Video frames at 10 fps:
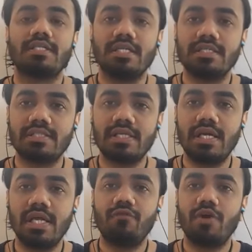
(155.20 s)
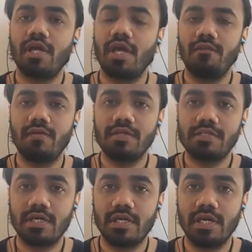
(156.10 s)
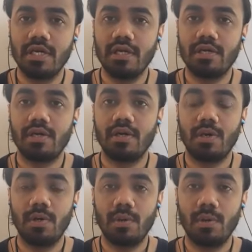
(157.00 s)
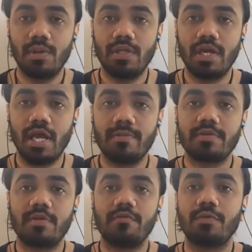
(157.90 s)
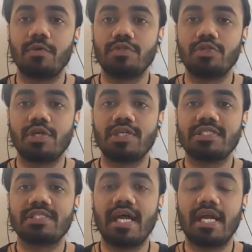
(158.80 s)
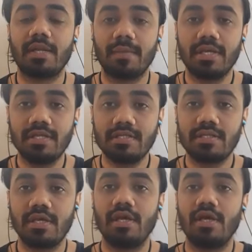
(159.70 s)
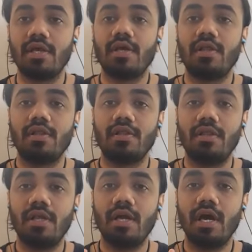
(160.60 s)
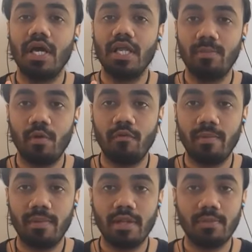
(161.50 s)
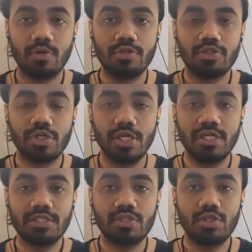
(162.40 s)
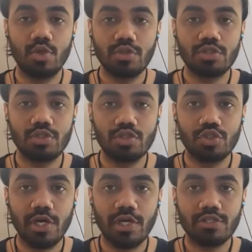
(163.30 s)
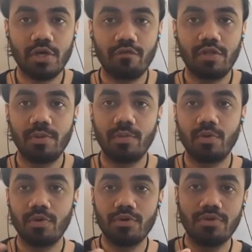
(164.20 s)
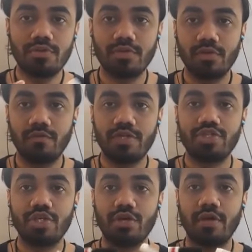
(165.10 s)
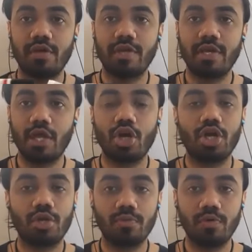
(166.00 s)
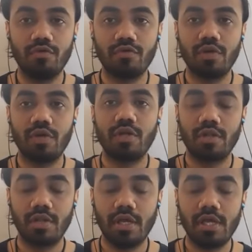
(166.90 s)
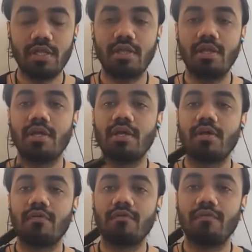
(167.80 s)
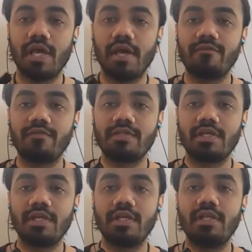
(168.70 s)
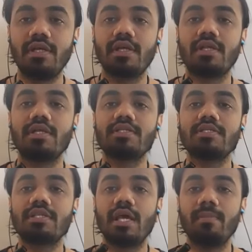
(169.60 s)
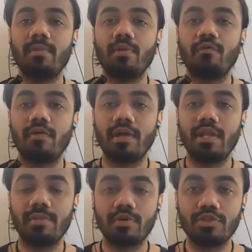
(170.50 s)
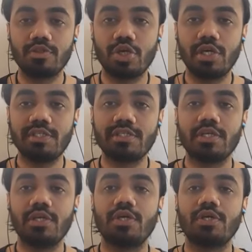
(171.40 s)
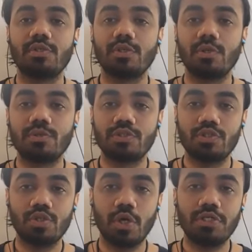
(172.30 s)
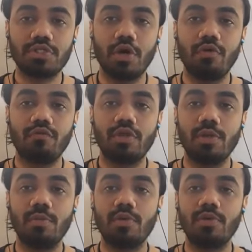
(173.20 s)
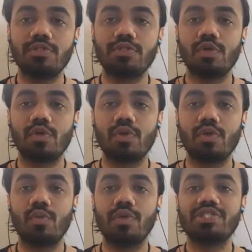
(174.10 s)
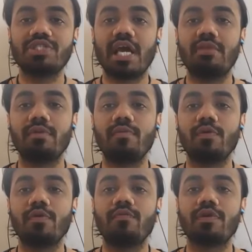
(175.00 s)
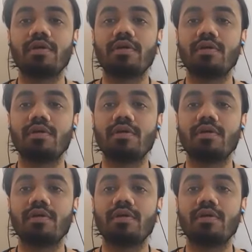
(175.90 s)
Yesterday, what have we studied? All the types of bone joints. That means the unmovable bone joints, those joints of the bones which we cannot move. Then we have seen the semi-movable bone joints, those joints of the bones which can be moved